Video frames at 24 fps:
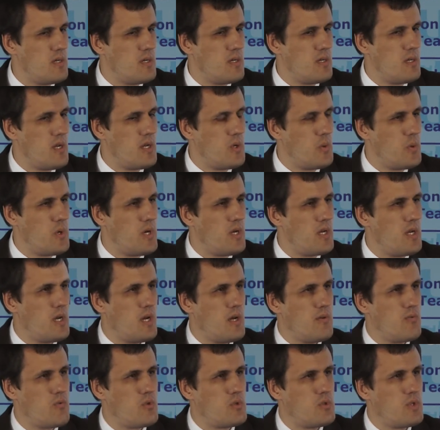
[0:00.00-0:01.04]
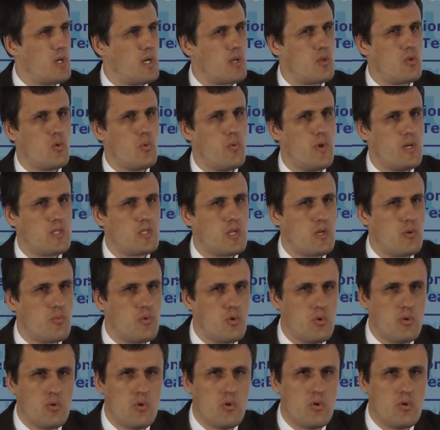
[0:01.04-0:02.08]
Anyway, I would like to welcome
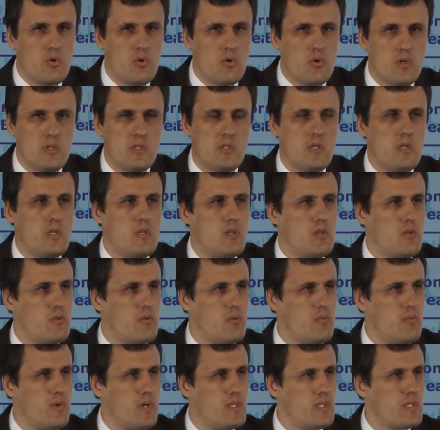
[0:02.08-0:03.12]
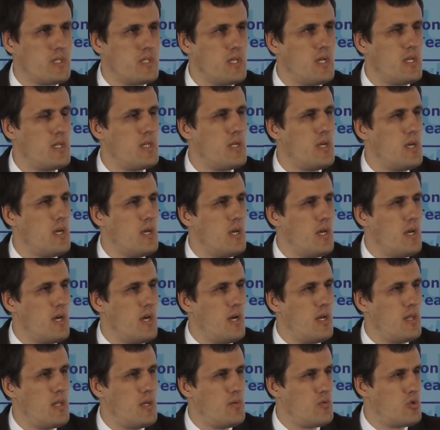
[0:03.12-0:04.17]
you all to Belgrade,
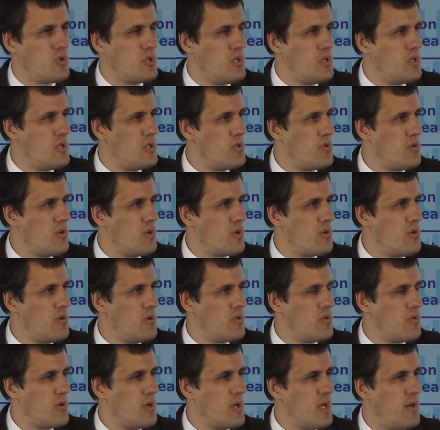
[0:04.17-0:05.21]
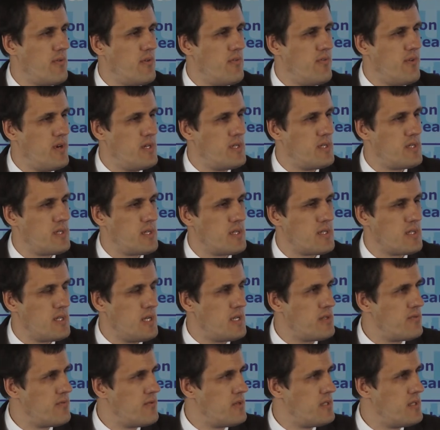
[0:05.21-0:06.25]
and I'm sure that you're going to have a very
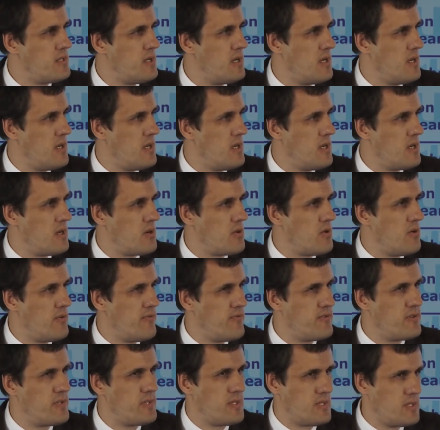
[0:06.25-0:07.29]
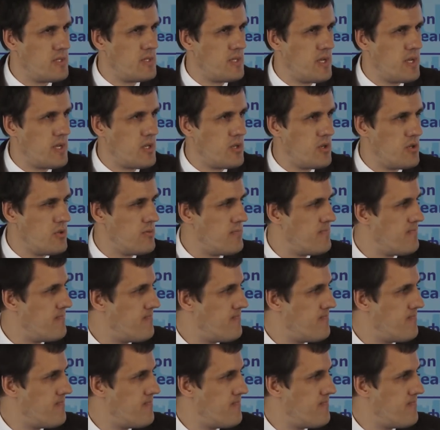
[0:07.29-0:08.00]
successful conference. Thank you.